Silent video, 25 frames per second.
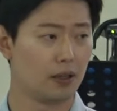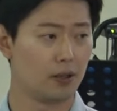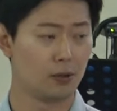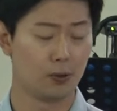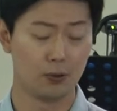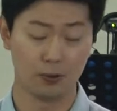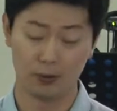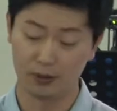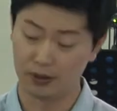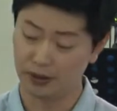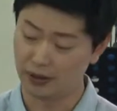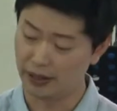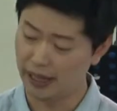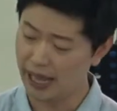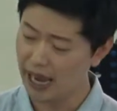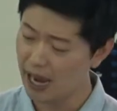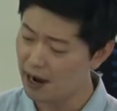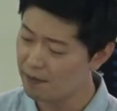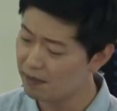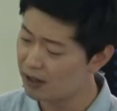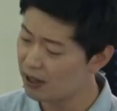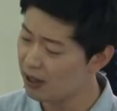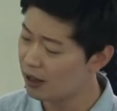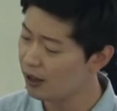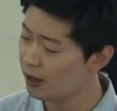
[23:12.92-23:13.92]
You'll
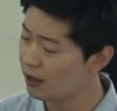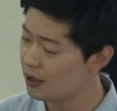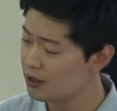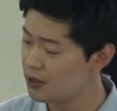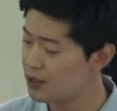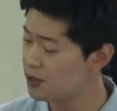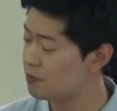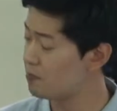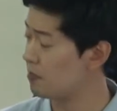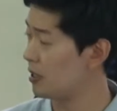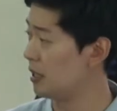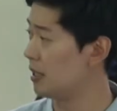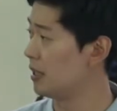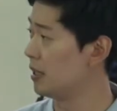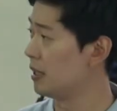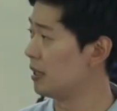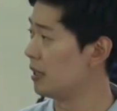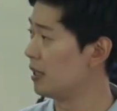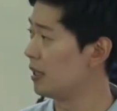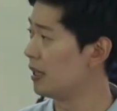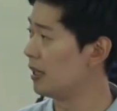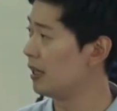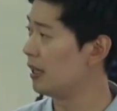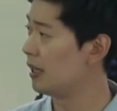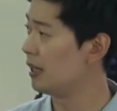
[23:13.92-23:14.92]
never lose me.
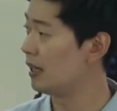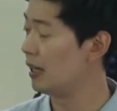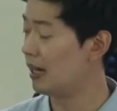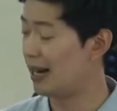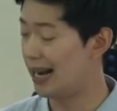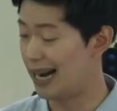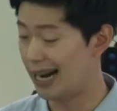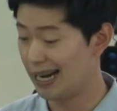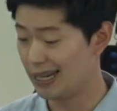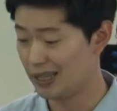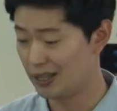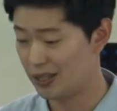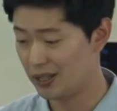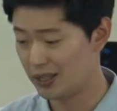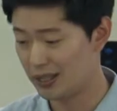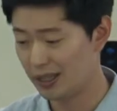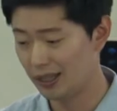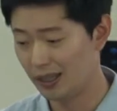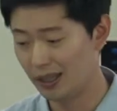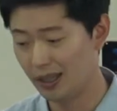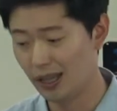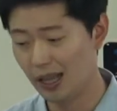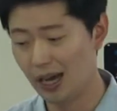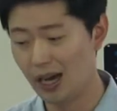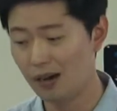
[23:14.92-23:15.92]
I
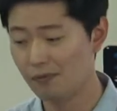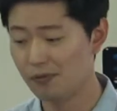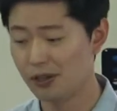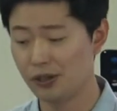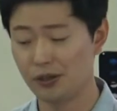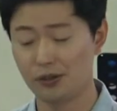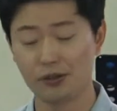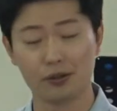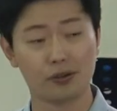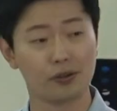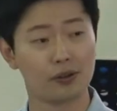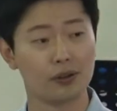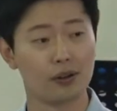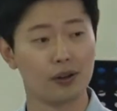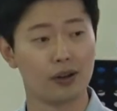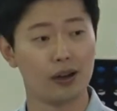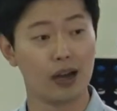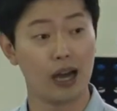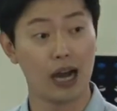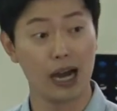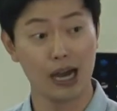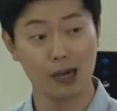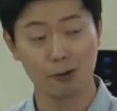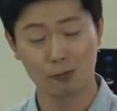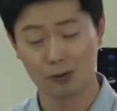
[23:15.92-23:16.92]
still love you.
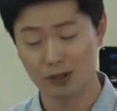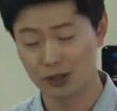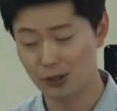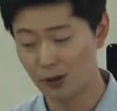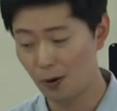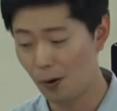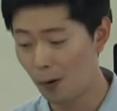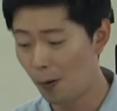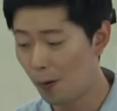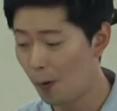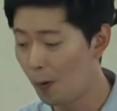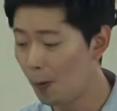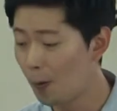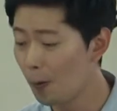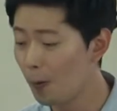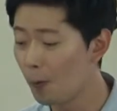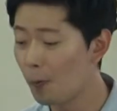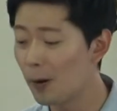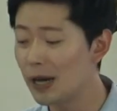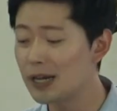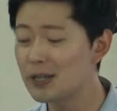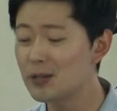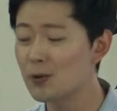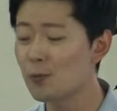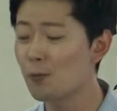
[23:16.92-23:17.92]
I was
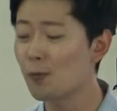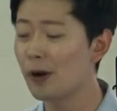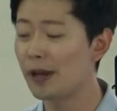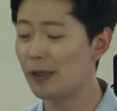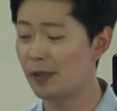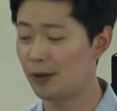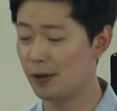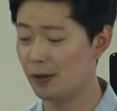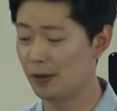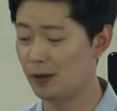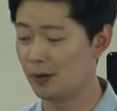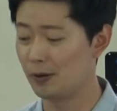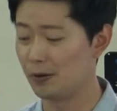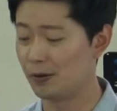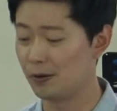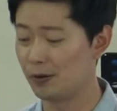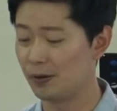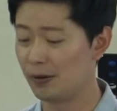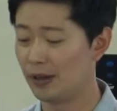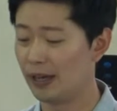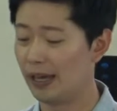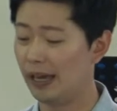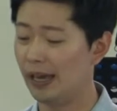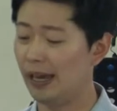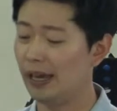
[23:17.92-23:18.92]
always with you,
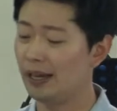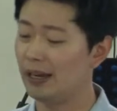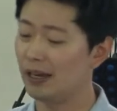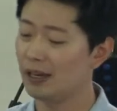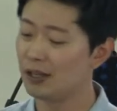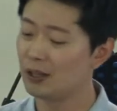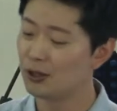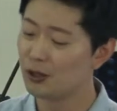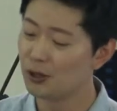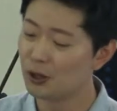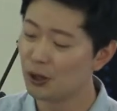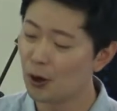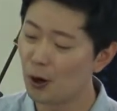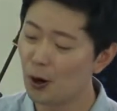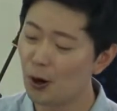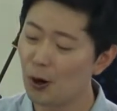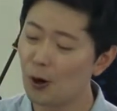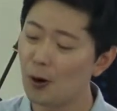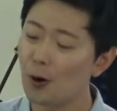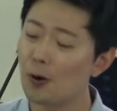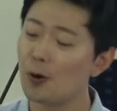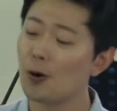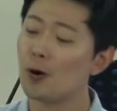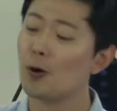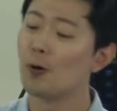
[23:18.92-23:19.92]
and I
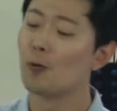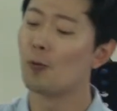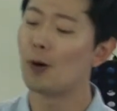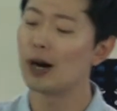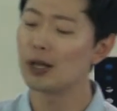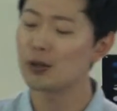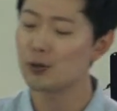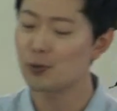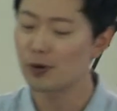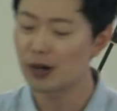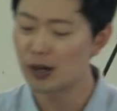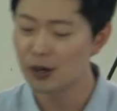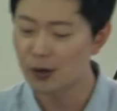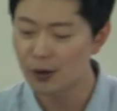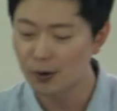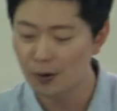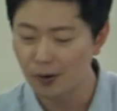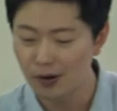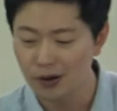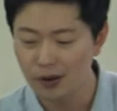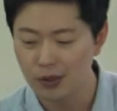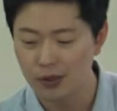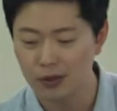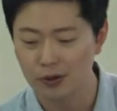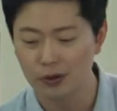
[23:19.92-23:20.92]
know what you are
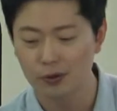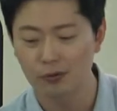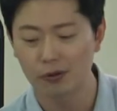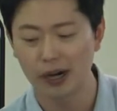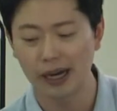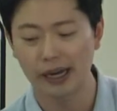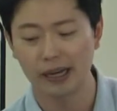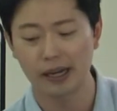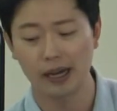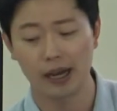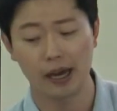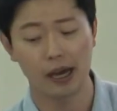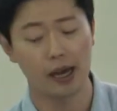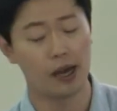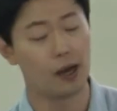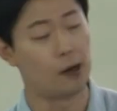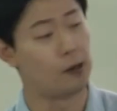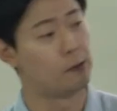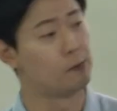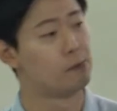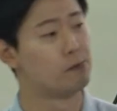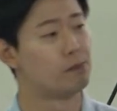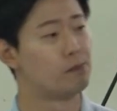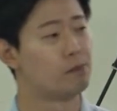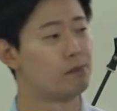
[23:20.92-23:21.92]
going through right
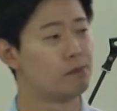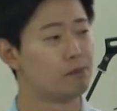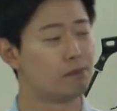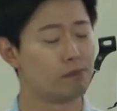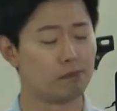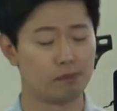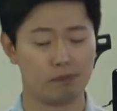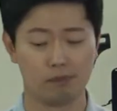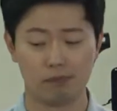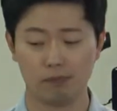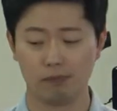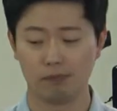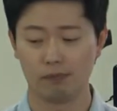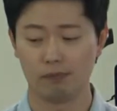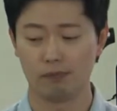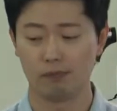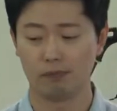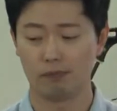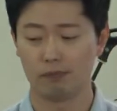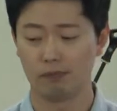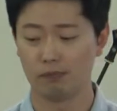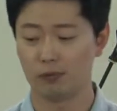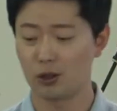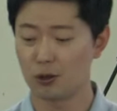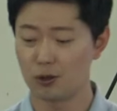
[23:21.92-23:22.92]
now.
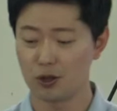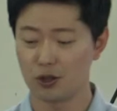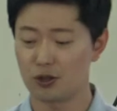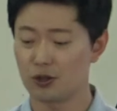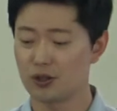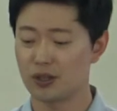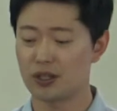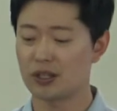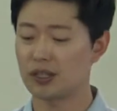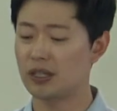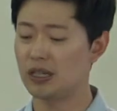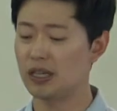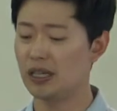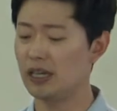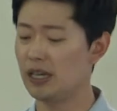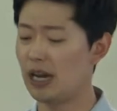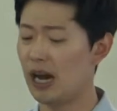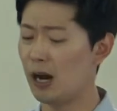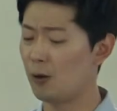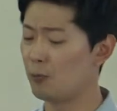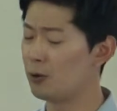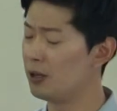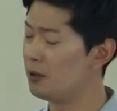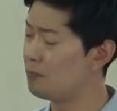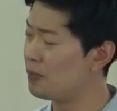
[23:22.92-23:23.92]
Don't you see?
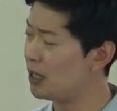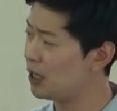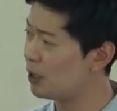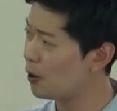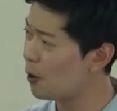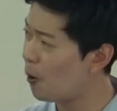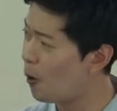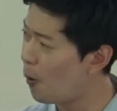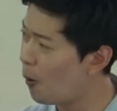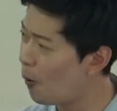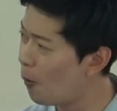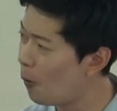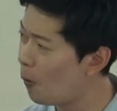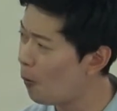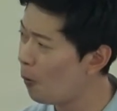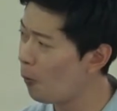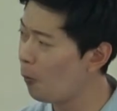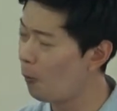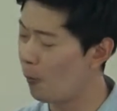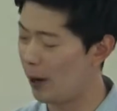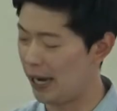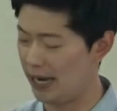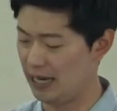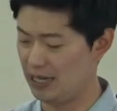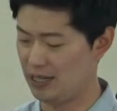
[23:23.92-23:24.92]
I will be
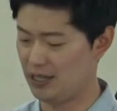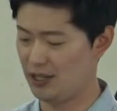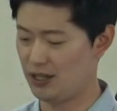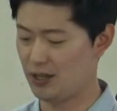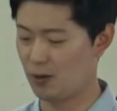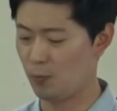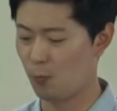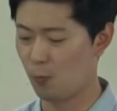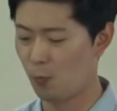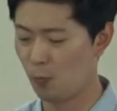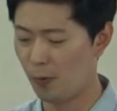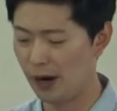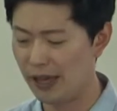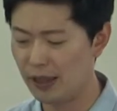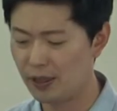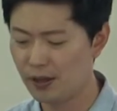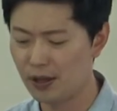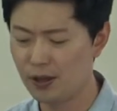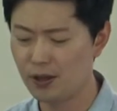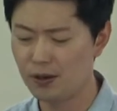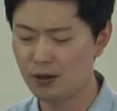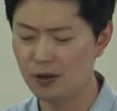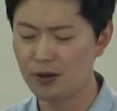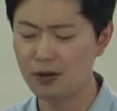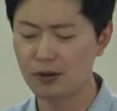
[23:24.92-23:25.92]
always with
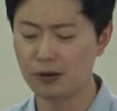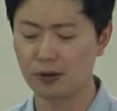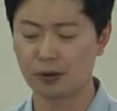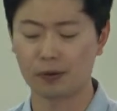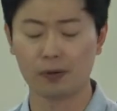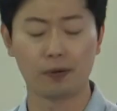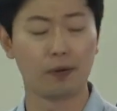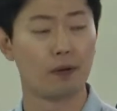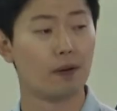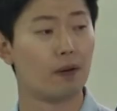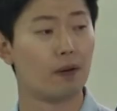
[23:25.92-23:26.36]
you.